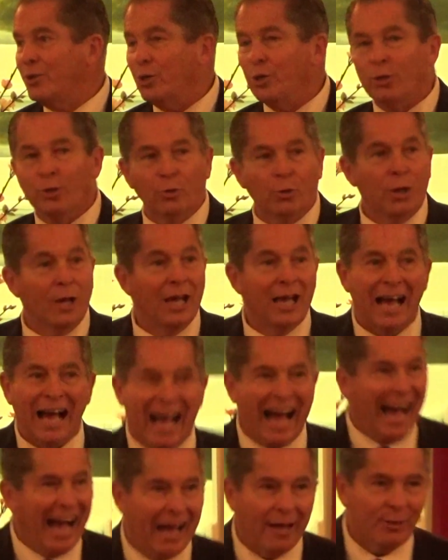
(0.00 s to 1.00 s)
you,
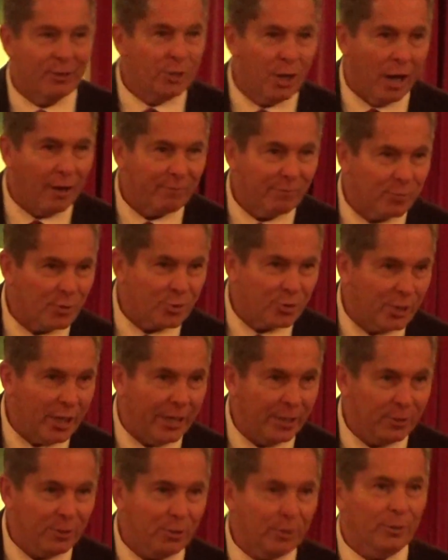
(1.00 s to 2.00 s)
I'll not forsake
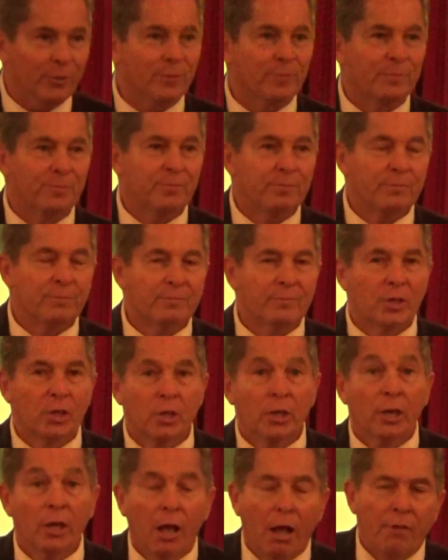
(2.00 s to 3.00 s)
you. Right.
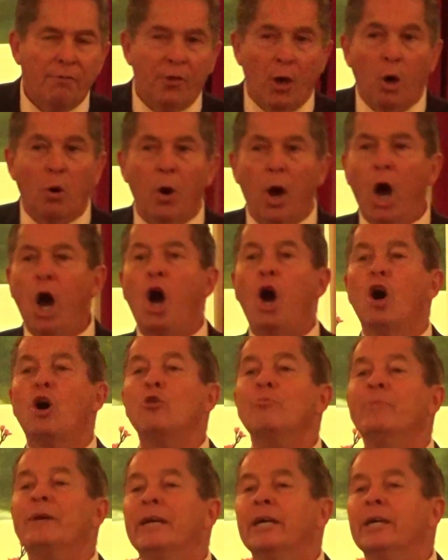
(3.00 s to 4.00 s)
Though
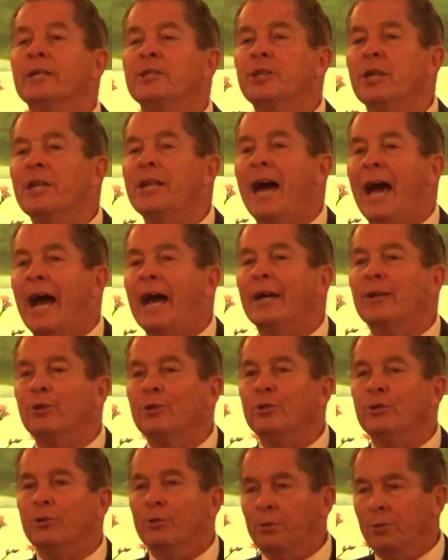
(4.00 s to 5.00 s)
all men deny
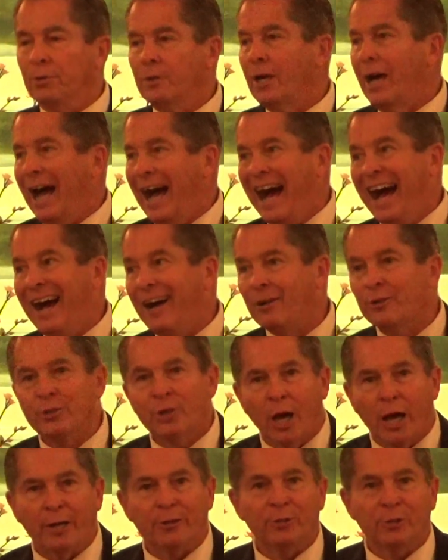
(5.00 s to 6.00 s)
you, I'll
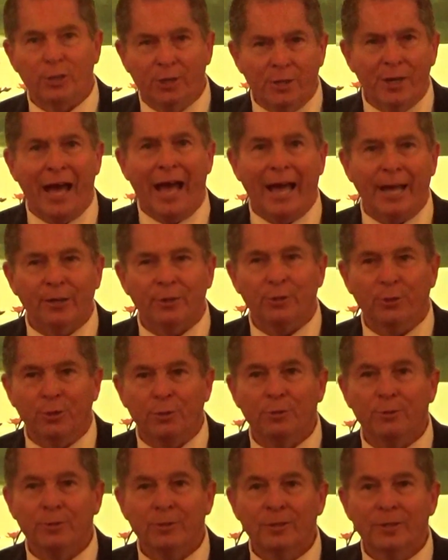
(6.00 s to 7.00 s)
not deny you.
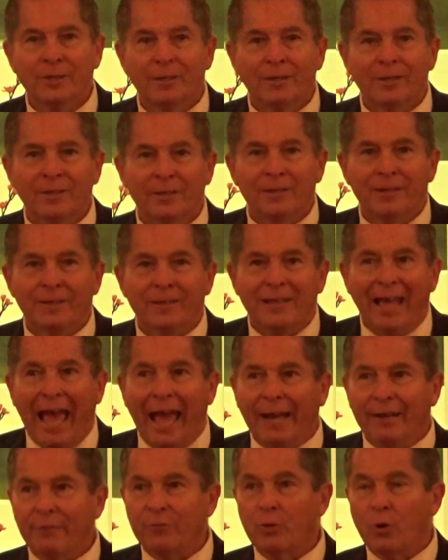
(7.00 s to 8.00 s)

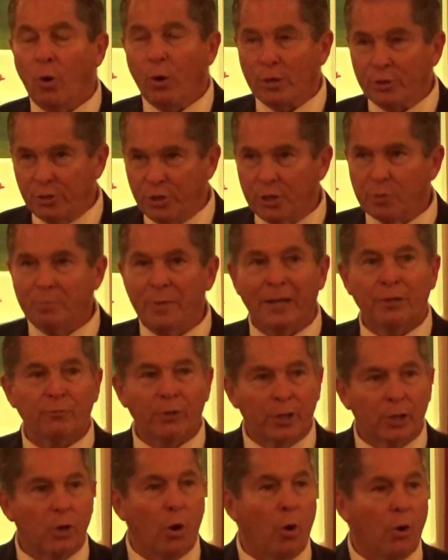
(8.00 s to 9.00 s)
And of course, it's been
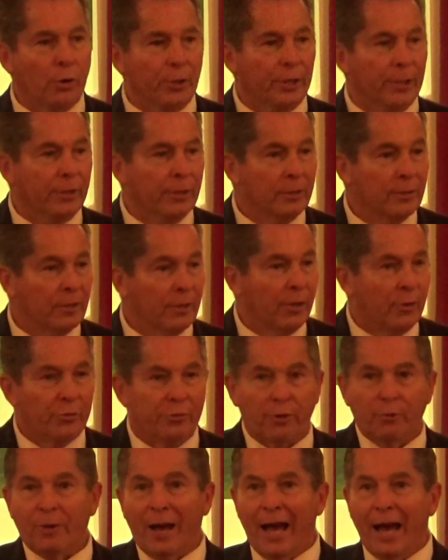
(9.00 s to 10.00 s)
recorded
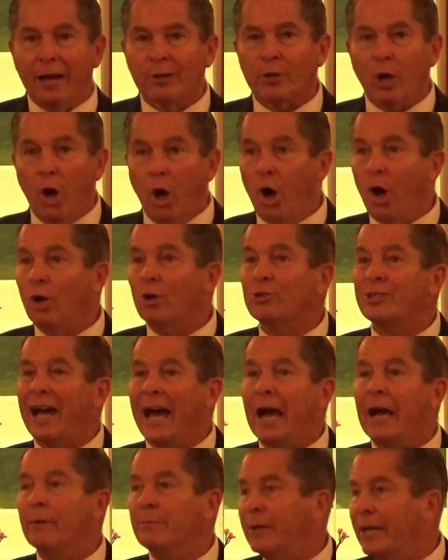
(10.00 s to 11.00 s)
throughout all
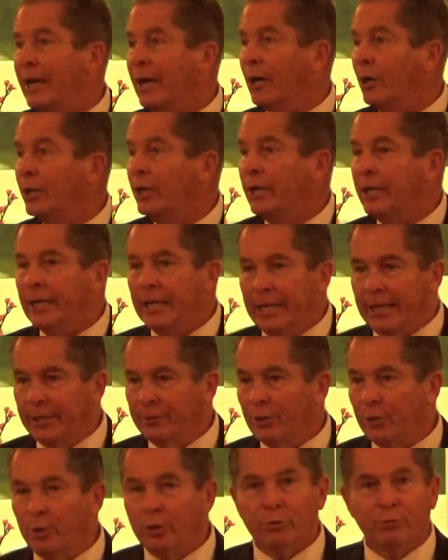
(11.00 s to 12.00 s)
time now in
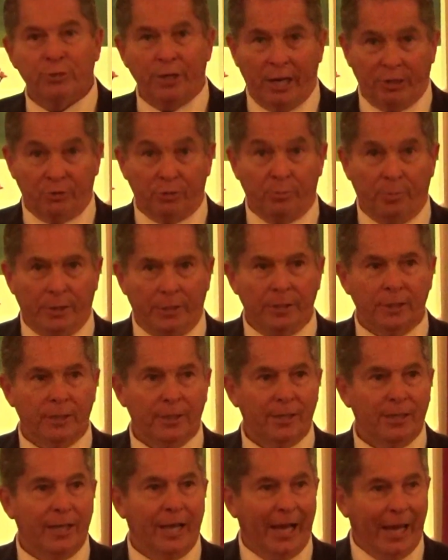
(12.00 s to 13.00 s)
the New Testament,
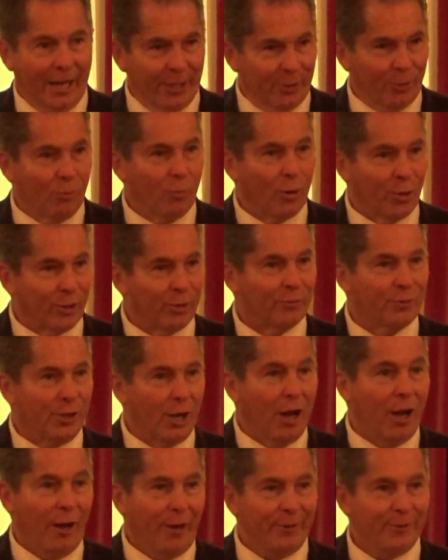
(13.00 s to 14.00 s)
in the Word of
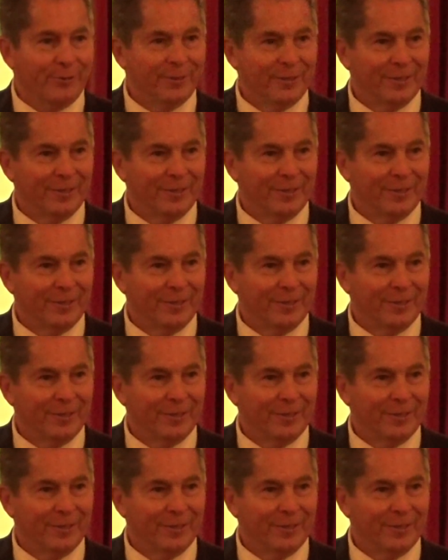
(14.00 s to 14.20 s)
God.